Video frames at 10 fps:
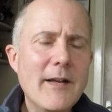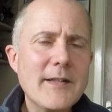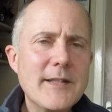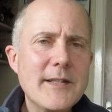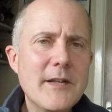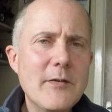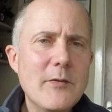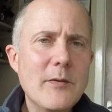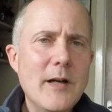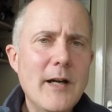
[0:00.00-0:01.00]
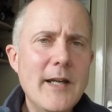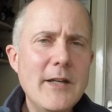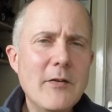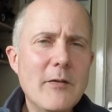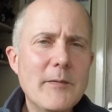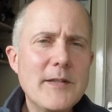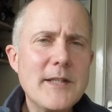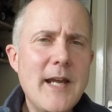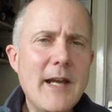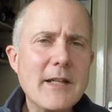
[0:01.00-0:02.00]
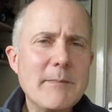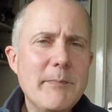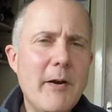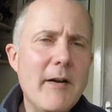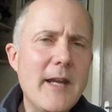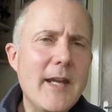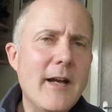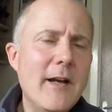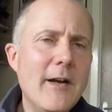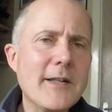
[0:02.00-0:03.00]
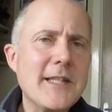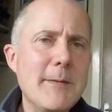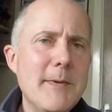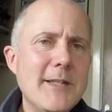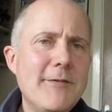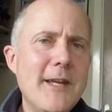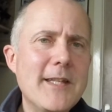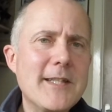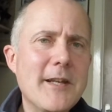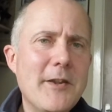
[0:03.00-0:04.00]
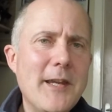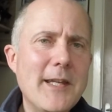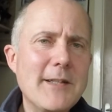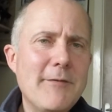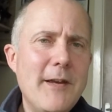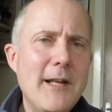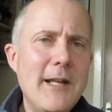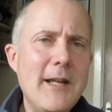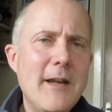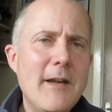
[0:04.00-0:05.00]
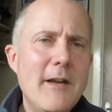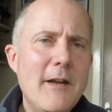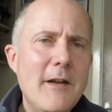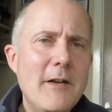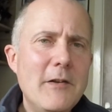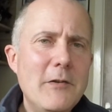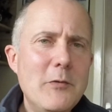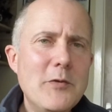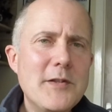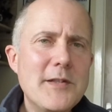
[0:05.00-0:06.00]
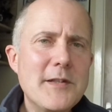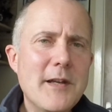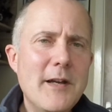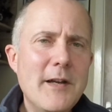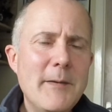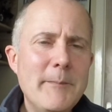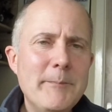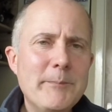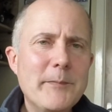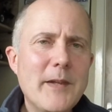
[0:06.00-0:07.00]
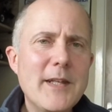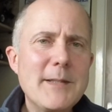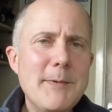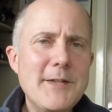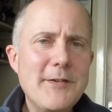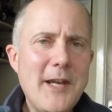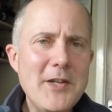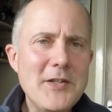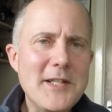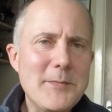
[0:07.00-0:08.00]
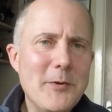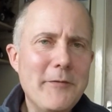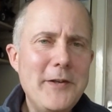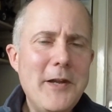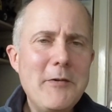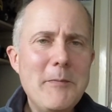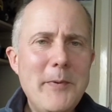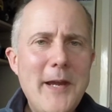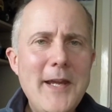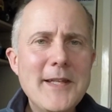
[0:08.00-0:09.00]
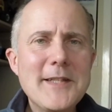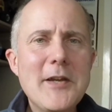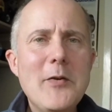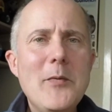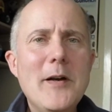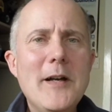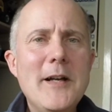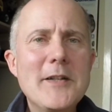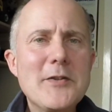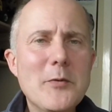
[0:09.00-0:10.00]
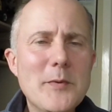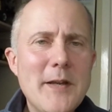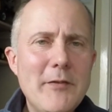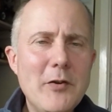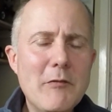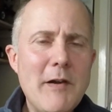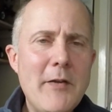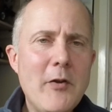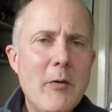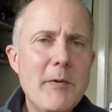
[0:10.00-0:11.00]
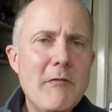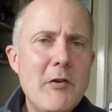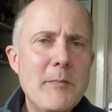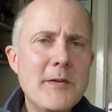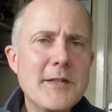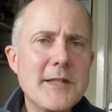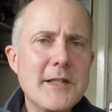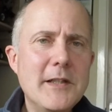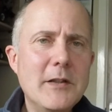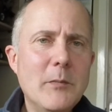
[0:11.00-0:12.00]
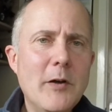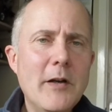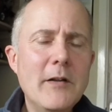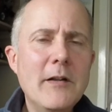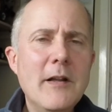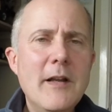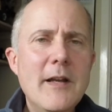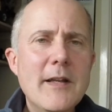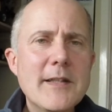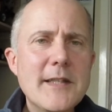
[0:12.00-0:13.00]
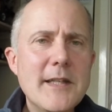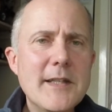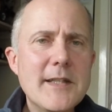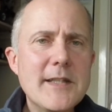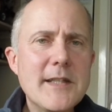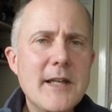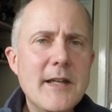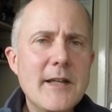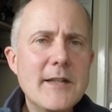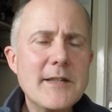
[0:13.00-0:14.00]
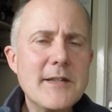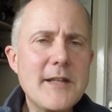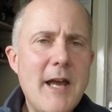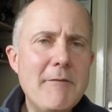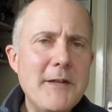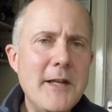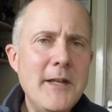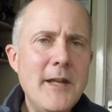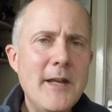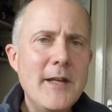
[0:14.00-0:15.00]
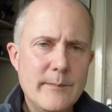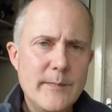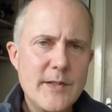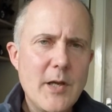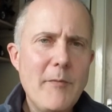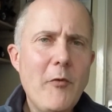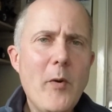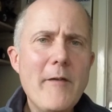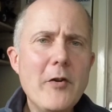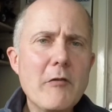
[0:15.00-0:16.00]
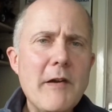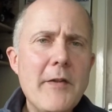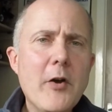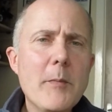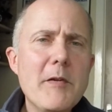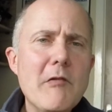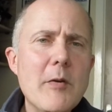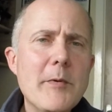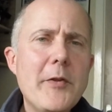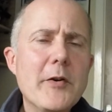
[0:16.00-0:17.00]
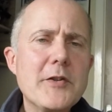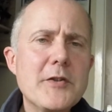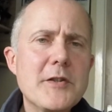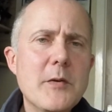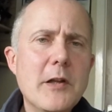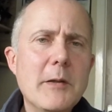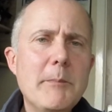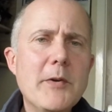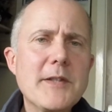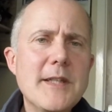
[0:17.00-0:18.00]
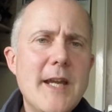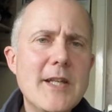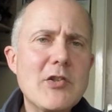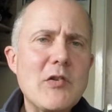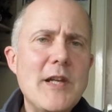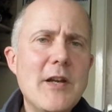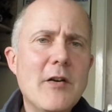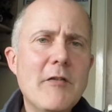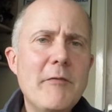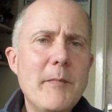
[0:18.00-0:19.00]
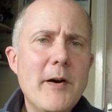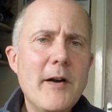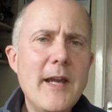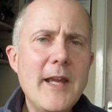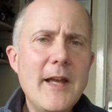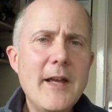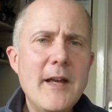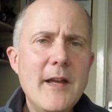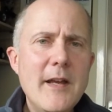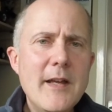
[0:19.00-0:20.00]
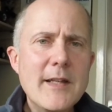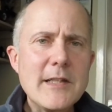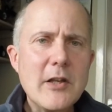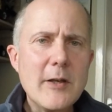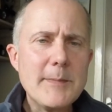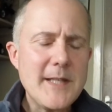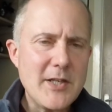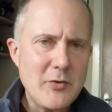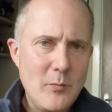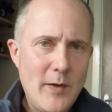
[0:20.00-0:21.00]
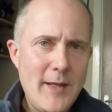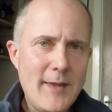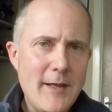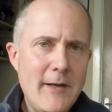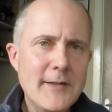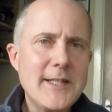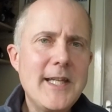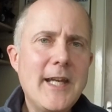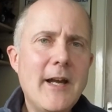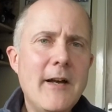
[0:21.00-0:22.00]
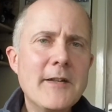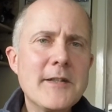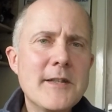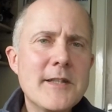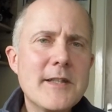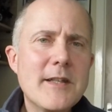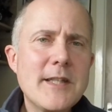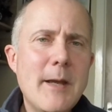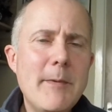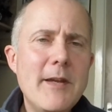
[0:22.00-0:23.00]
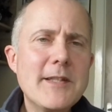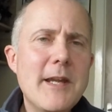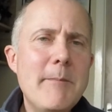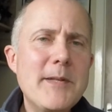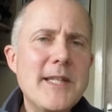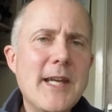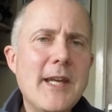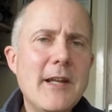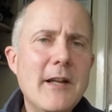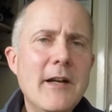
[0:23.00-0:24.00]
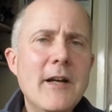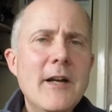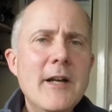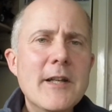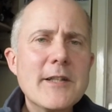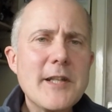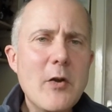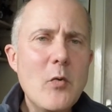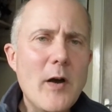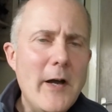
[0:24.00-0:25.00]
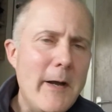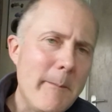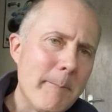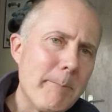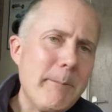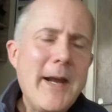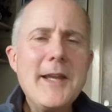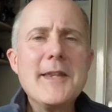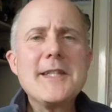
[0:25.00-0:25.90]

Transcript: So he got tagged by RC Misfits. I think it's a fairly loose specification as to what the video can be. So I just thought we'd have a look around the hobby room because it's a little while since I have done. So before we have a look around the hobby room, I thought I'd just do a little potted history of my slight obsession with RC cars and Tamiyas in particular. So back in